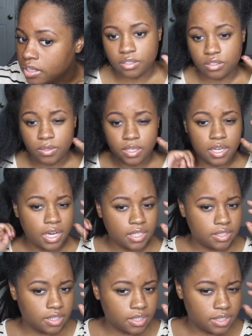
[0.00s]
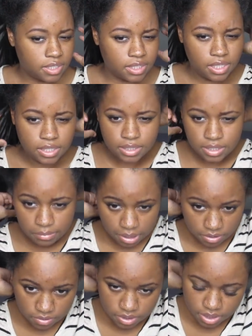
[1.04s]
So I got a decent
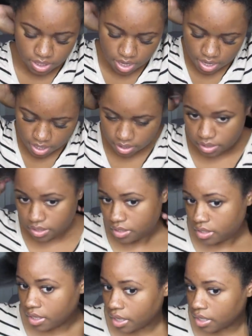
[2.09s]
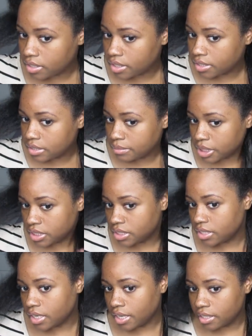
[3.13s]
amount done. I got this
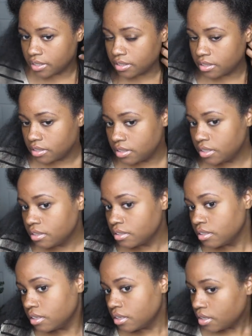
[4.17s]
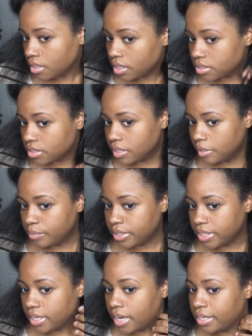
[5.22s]
much done. It's looking
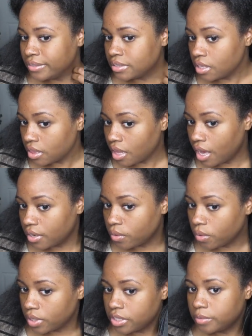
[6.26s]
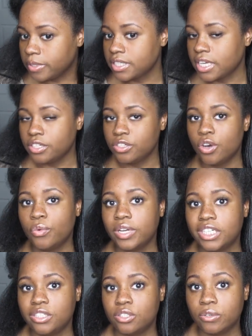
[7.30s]
pretty. I use a lot of oil because I know when
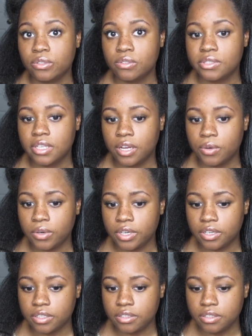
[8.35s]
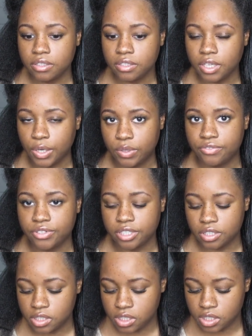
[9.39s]
I don't use a lot of oil, it
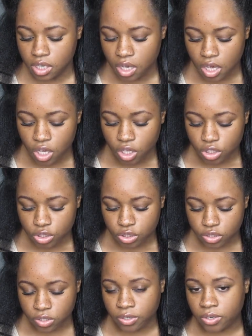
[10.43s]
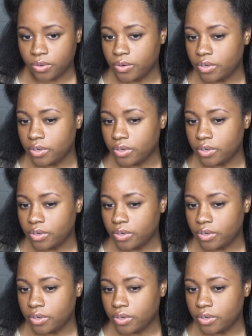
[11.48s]
reverts. So,